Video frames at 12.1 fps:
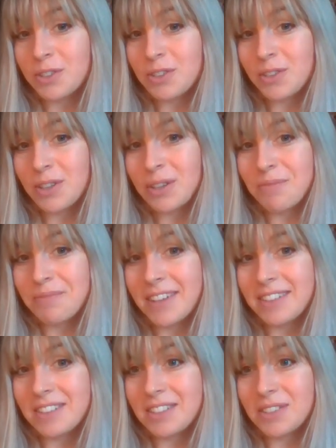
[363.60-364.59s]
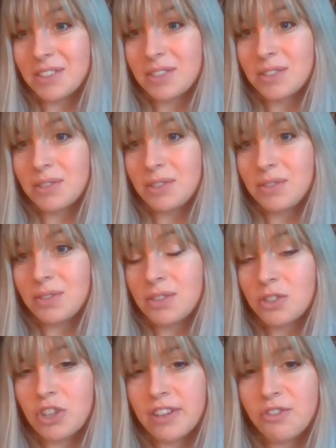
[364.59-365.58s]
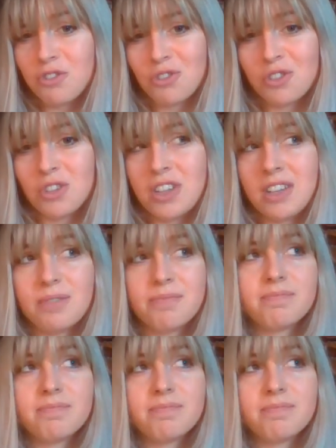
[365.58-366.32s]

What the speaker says: to them. That is strangely